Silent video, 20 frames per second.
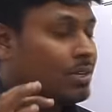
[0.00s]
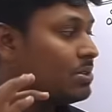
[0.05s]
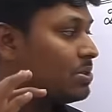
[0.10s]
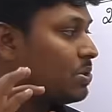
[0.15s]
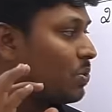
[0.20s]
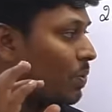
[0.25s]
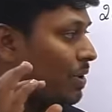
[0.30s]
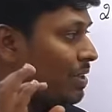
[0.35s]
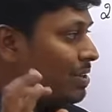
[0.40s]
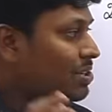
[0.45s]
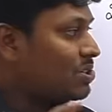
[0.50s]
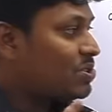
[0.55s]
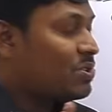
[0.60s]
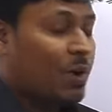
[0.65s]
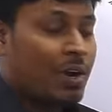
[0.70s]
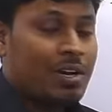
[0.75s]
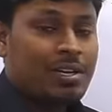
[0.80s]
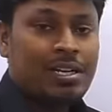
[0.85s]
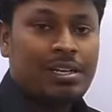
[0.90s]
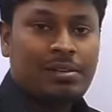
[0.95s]
So in the
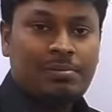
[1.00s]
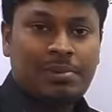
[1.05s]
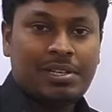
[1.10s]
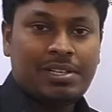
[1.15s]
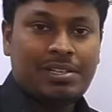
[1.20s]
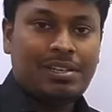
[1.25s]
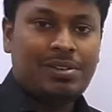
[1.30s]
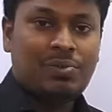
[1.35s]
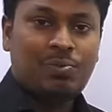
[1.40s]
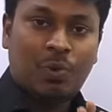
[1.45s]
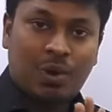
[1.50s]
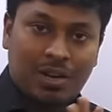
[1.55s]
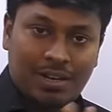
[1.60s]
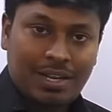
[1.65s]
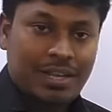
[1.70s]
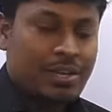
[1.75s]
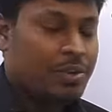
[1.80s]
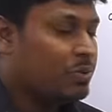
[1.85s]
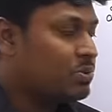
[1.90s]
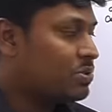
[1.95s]
shortcut method,
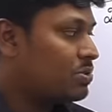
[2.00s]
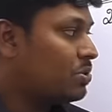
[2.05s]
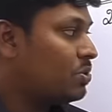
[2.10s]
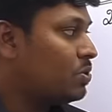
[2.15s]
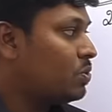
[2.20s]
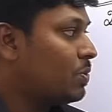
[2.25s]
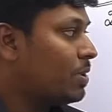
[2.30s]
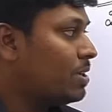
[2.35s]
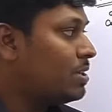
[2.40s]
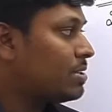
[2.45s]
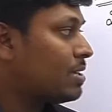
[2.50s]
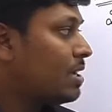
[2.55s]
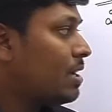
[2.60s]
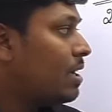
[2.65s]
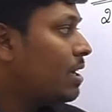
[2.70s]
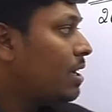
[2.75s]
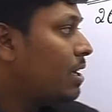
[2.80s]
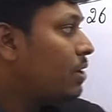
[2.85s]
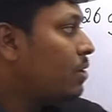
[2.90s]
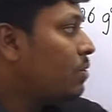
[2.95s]
what I used to do is,
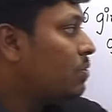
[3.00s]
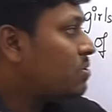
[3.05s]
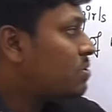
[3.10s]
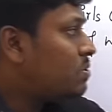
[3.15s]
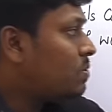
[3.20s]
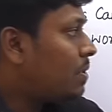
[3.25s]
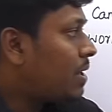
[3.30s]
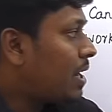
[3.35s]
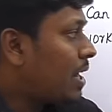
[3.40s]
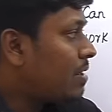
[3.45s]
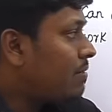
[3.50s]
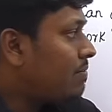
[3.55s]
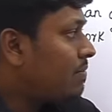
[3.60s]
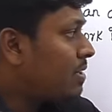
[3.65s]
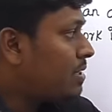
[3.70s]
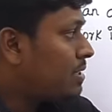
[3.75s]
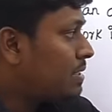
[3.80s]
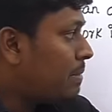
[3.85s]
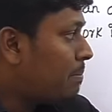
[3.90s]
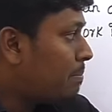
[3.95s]
used to
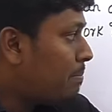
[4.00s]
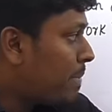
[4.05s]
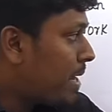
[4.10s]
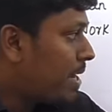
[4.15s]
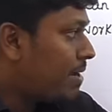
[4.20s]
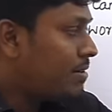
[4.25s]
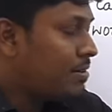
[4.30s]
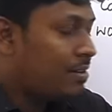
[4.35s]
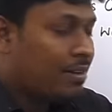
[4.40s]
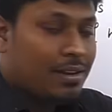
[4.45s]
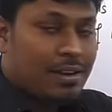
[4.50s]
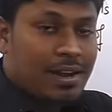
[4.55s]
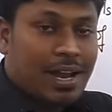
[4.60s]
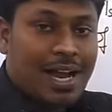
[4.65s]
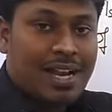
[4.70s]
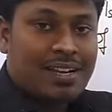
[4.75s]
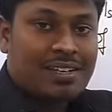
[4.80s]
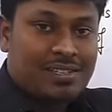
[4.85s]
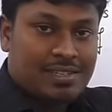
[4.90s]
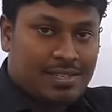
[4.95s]
convert the men
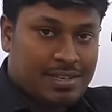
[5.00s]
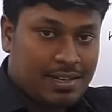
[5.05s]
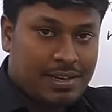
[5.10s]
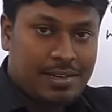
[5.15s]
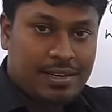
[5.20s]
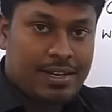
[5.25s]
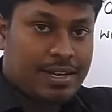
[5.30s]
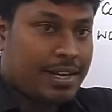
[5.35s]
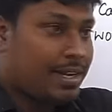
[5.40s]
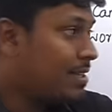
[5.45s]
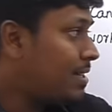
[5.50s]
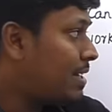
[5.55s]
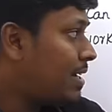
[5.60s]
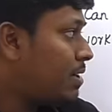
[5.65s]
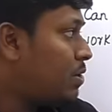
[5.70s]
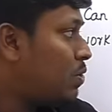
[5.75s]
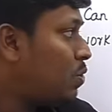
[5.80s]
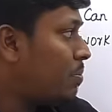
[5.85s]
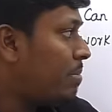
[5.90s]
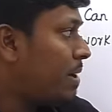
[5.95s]
and children, right? There
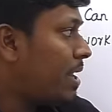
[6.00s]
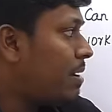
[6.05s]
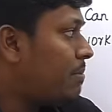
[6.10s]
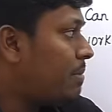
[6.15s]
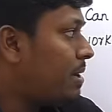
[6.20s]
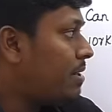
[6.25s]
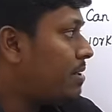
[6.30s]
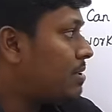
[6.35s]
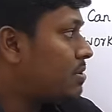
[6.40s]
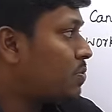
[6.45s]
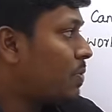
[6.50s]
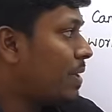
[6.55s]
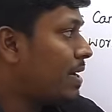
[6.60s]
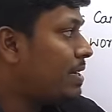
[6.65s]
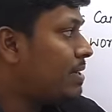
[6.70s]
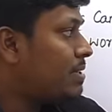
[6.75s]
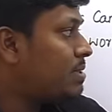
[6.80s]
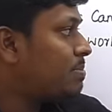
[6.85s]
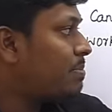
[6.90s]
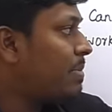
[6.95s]
are two parameters.
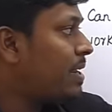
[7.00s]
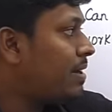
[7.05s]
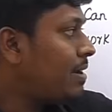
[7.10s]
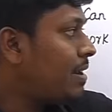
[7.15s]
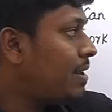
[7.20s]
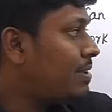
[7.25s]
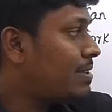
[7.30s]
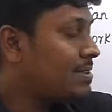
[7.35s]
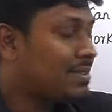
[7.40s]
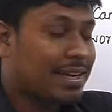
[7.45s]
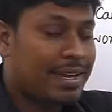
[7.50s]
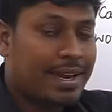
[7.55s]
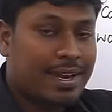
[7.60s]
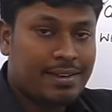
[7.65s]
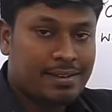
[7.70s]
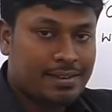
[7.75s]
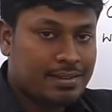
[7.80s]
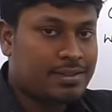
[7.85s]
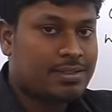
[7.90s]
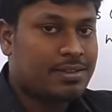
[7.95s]
One is men and the
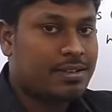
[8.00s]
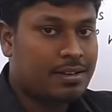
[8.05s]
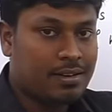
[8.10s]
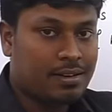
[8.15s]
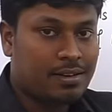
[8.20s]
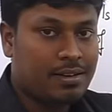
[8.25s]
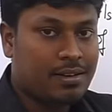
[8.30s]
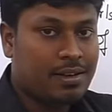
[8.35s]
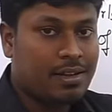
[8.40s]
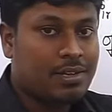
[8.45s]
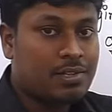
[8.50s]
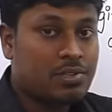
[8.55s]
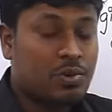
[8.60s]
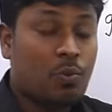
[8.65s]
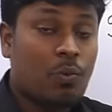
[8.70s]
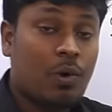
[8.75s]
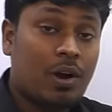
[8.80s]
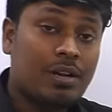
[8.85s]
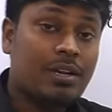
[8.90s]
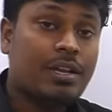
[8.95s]
second is children. So
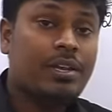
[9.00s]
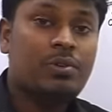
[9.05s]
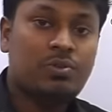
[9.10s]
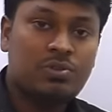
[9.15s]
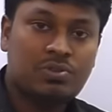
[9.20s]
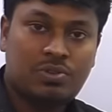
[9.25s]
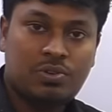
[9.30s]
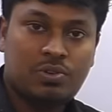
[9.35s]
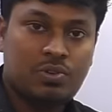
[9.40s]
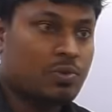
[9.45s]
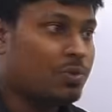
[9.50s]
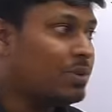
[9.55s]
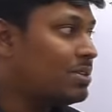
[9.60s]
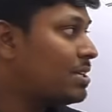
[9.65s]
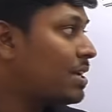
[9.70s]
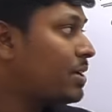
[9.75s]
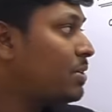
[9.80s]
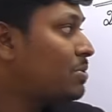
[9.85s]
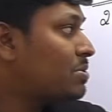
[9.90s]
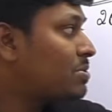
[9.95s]
what I used to do
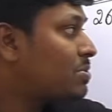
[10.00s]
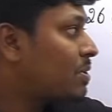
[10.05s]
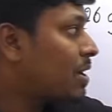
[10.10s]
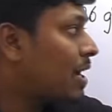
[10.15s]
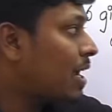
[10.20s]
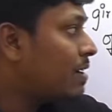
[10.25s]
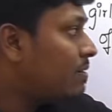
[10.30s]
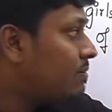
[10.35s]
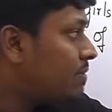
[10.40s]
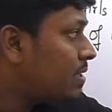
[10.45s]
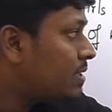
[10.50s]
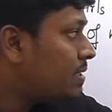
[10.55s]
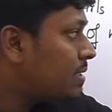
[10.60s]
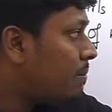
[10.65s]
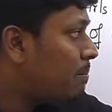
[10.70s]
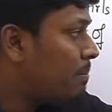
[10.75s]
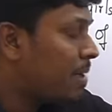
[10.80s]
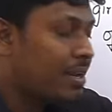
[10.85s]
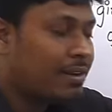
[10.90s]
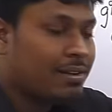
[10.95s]
is, I used to convert the
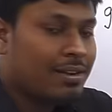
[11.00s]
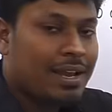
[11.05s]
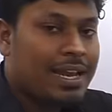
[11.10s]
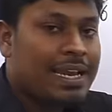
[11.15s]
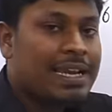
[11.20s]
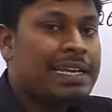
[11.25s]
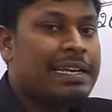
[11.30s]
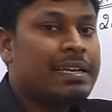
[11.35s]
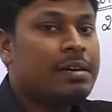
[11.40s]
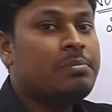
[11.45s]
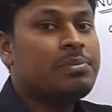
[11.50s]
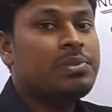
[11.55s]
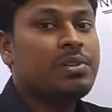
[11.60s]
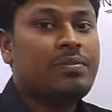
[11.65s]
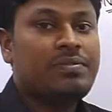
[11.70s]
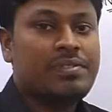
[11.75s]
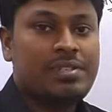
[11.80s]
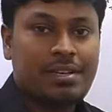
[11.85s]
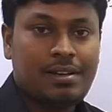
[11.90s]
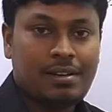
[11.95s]
men in terms
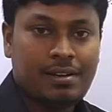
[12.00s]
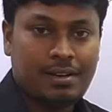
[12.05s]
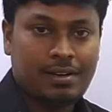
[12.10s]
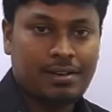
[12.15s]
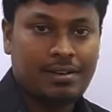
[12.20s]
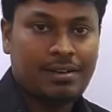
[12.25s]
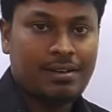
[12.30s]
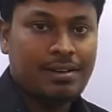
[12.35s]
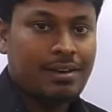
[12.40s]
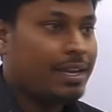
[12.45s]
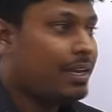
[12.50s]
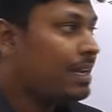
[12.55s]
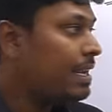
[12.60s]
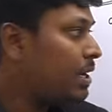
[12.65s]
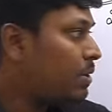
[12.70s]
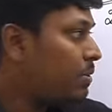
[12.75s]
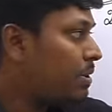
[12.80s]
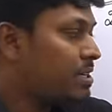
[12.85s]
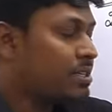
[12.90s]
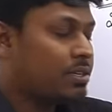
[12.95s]
of children in
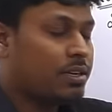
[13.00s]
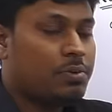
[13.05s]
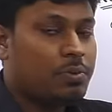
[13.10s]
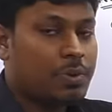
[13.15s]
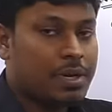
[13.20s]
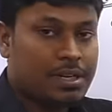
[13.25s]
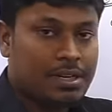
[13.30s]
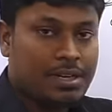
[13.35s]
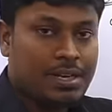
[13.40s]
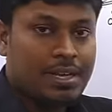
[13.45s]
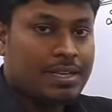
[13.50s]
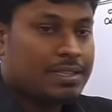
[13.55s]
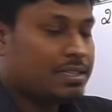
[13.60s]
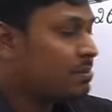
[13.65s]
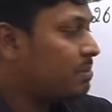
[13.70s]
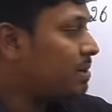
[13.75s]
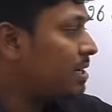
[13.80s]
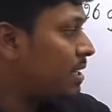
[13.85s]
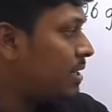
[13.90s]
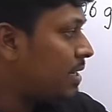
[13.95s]
equation 1.
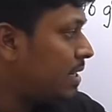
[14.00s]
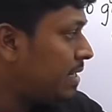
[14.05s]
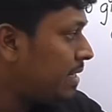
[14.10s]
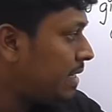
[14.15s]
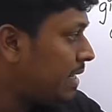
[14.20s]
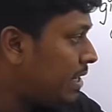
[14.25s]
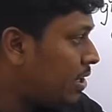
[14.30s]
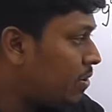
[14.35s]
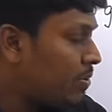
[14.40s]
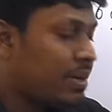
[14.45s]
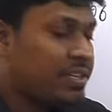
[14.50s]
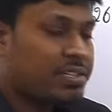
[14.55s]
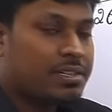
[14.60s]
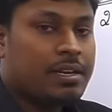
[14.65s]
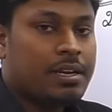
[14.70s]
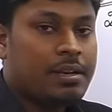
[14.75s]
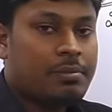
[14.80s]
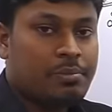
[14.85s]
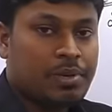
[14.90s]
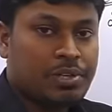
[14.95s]
Similarly, in
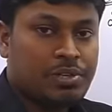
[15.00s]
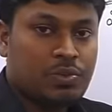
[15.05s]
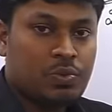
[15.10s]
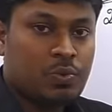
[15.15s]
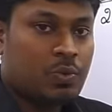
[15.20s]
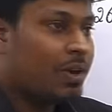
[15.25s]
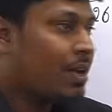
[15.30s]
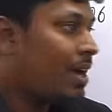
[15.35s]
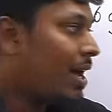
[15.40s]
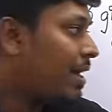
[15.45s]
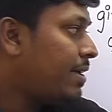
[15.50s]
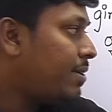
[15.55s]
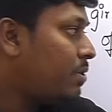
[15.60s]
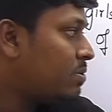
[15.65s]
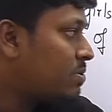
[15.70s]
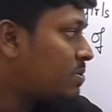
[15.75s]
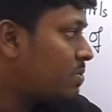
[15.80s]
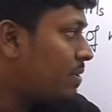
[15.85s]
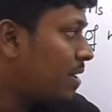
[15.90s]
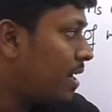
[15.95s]
equation number 2, I
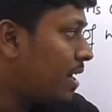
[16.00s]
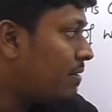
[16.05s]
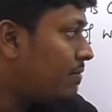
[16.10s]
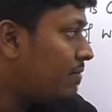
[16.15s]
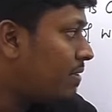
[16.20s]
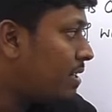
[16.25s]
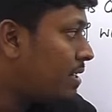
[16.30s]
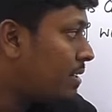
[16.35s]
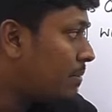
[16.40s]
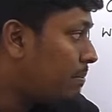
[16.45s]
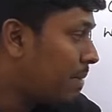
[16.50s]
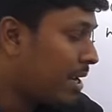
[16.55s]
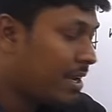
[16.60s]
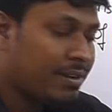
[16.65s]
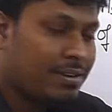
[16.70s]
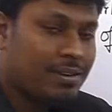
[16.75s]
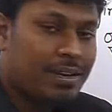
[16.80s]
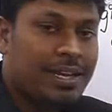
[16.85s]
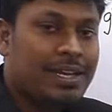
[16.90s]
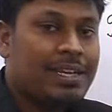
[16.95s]
used to convert
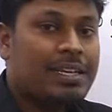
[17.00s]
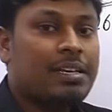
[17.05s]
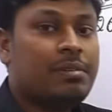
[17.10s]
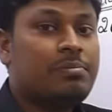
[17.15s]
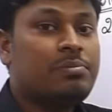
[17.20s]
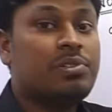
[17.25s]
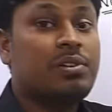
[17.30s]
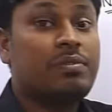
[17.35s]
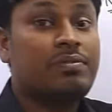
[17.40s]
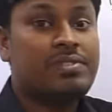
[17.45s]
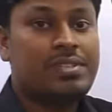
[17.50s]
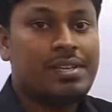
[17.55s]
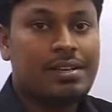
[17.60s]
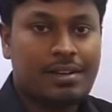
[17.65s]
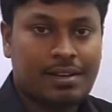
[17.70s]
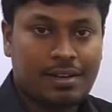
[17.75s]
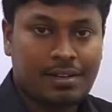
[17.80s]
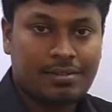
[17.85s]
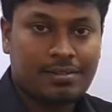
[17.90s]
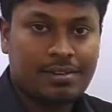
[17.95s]
men in terms of
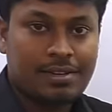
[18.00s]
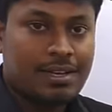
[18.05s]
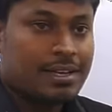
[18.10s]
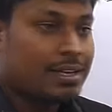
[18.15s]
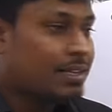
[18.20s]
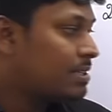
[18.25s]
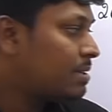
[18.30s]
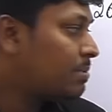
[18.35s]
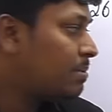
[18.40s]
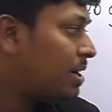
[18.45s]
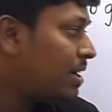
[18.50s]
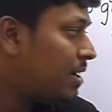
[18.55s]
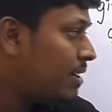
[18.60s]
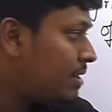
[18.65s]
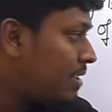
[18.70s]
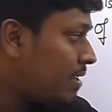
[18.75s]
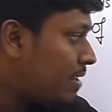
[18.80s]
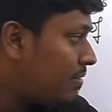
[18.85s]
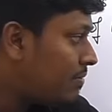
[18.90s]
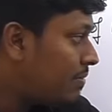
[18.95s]
children. Similarly, in
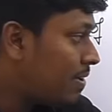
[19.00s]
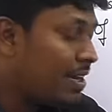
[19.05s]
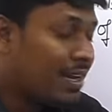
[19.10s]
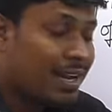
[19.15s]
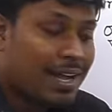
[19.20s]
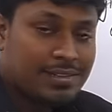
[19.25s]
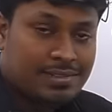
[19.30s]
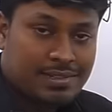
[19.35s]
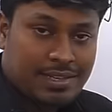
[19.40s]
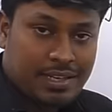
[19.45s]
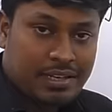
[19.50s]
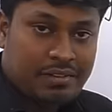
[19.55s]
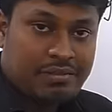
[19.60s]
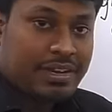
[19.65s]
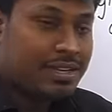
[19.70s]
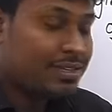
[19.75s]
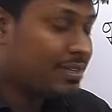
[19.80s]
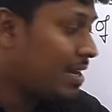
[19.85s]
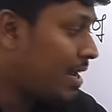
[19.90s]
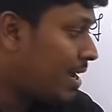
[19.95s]
the given last
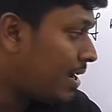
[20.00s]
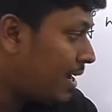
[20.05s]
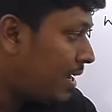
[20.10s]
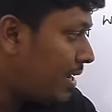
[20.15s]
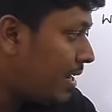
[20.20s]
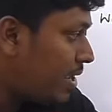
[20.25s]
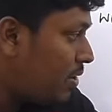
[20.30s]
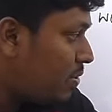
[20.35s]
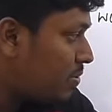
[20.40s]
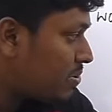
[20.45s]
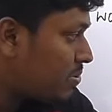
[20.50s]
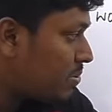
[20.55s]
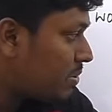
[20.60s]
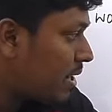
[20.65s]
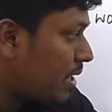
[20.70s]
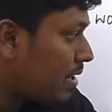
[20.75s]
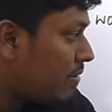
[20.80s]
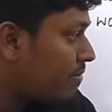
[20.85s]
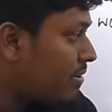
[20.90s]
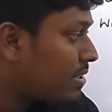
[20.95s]
equation, again, I used to
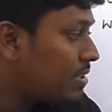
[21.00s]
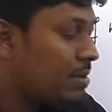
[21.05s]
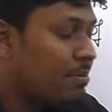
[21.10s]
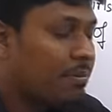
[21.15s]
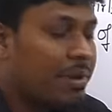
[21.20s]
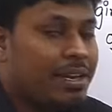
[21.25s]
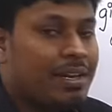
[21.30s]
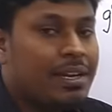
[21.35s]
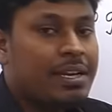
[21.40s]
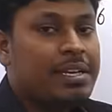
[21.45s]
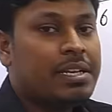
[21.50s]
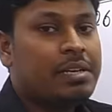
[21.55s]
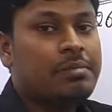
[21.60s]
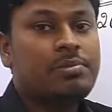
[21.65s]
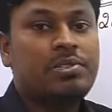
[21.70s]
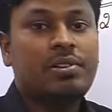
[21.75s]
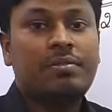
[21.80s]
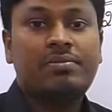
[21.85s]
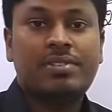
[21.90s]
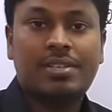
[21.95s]
convert the men in
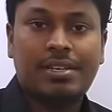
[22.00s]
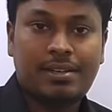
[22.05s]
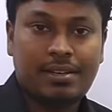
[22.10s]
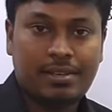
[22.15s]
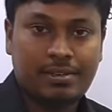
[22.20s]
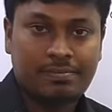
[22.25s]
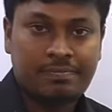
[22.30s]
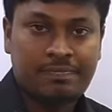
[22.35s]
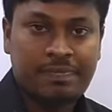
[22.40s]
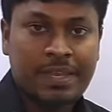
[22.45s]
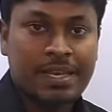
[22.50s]
terms of children.